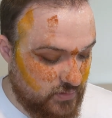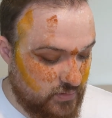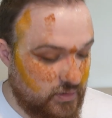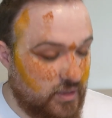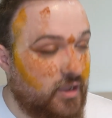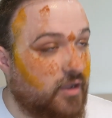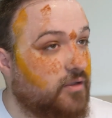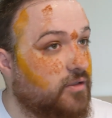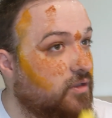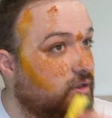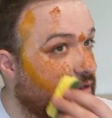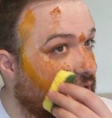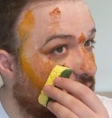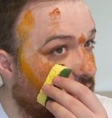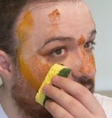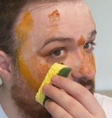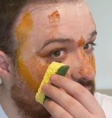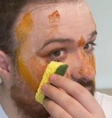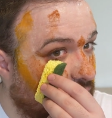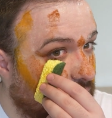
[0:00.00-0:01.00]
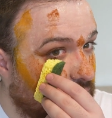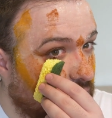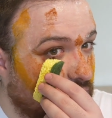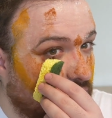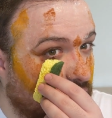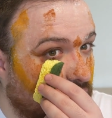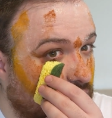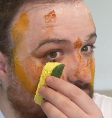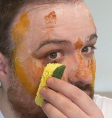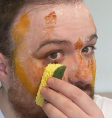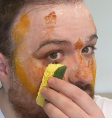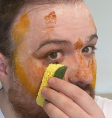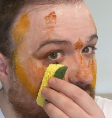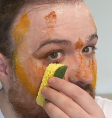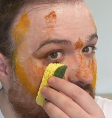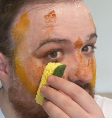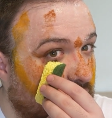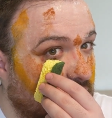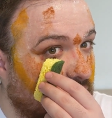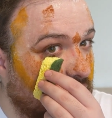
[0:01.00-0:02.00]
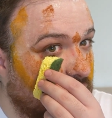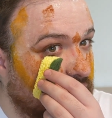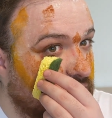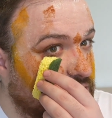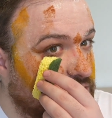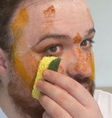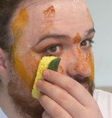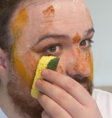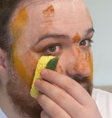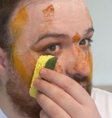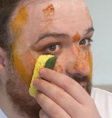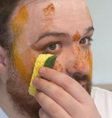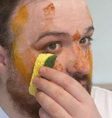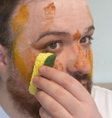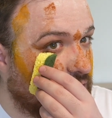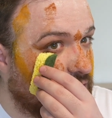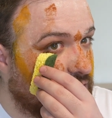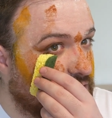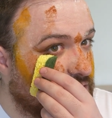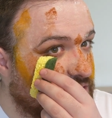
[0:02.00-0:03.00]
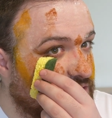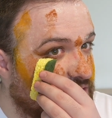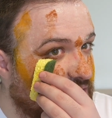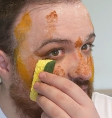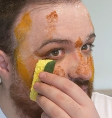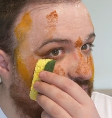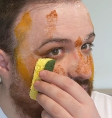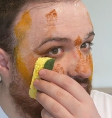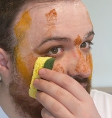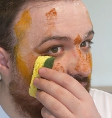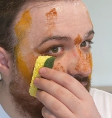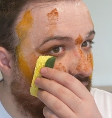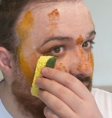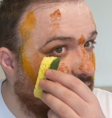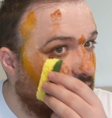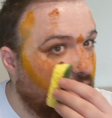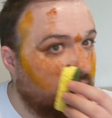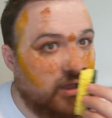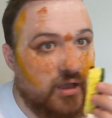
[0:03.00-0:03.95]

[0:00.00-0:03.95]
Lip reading: Now you can come along here as well and just give the